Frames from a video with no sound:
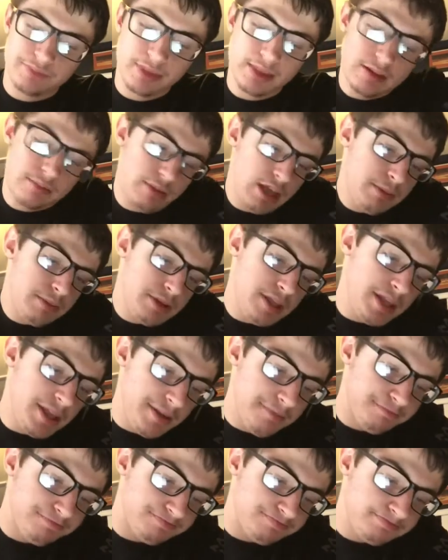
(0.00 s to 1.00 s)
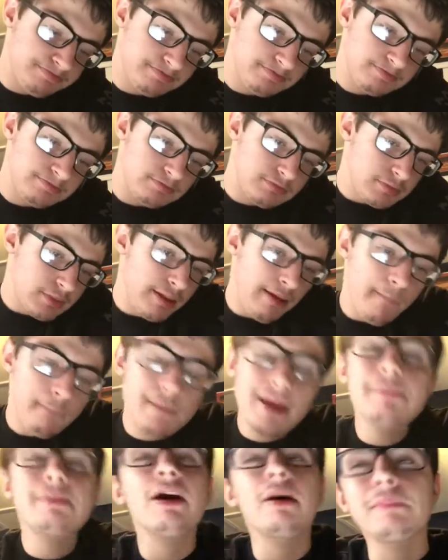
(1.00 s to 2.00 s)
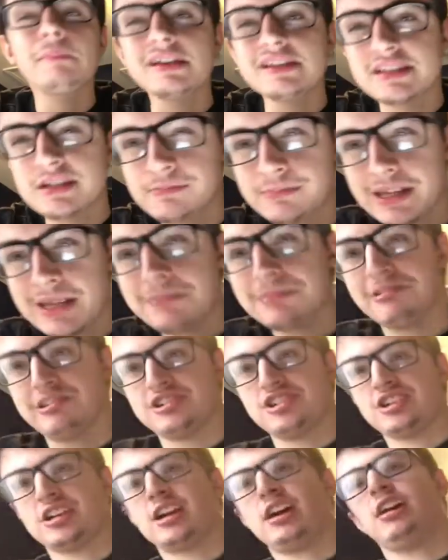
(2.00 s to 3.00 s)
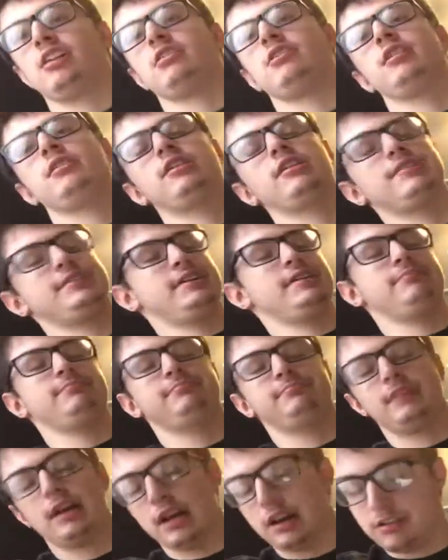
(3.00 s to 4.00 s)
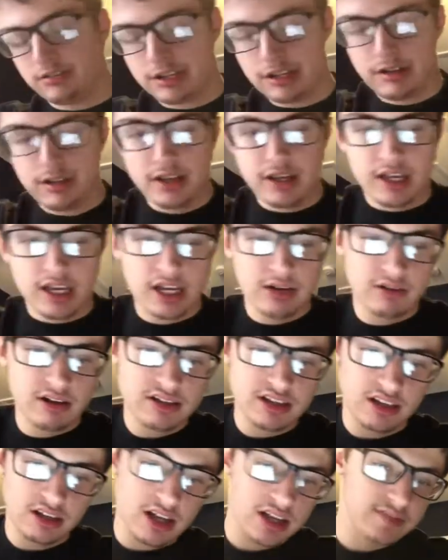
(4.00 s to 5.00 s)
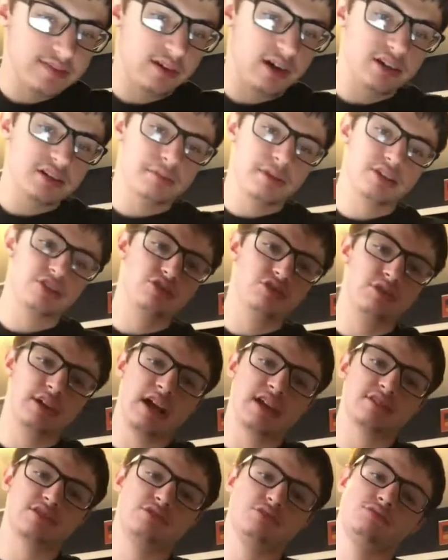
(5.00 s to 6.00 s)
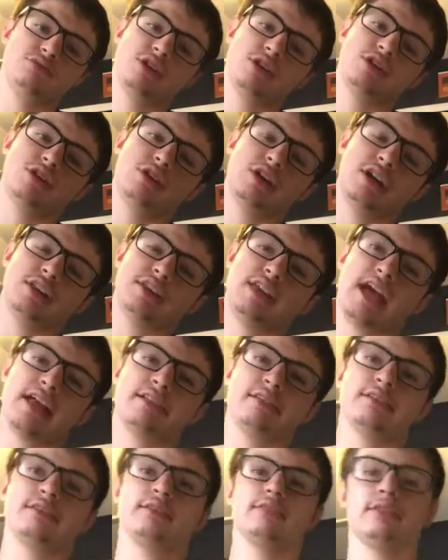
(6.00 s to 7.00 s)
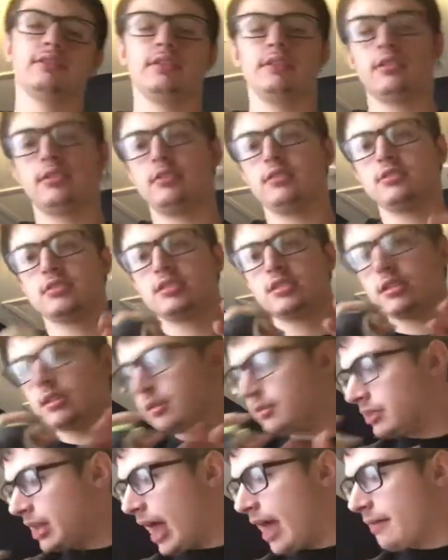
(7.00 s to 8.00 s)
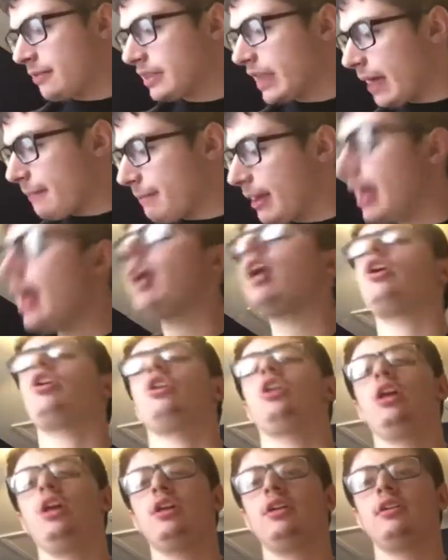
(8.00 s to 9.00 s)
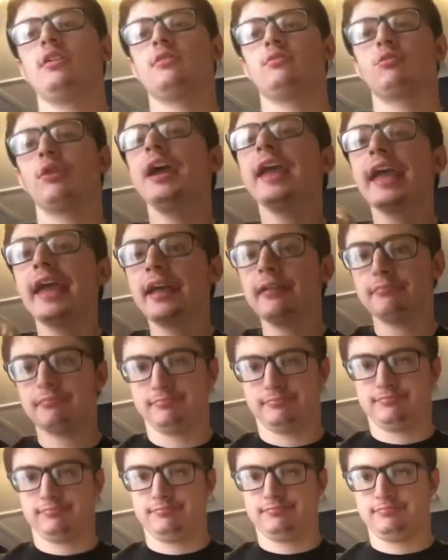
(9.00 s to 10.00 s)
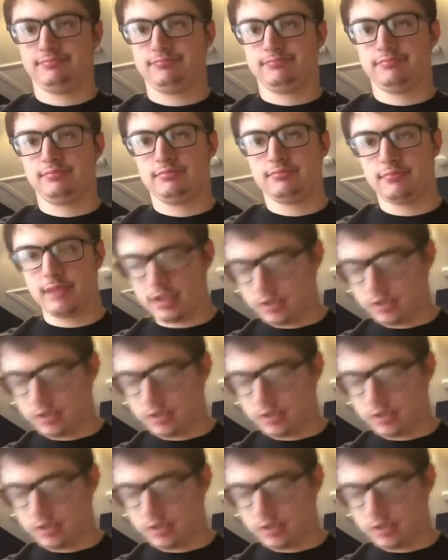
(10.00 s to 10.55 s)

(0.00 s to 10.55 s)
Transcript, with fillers: maybe maybe I'll meet some people in Chicago. I don't know. I don't know. Anyways, thank you guys for watching. Make sure you guys do turn that that that bell Ring it. Make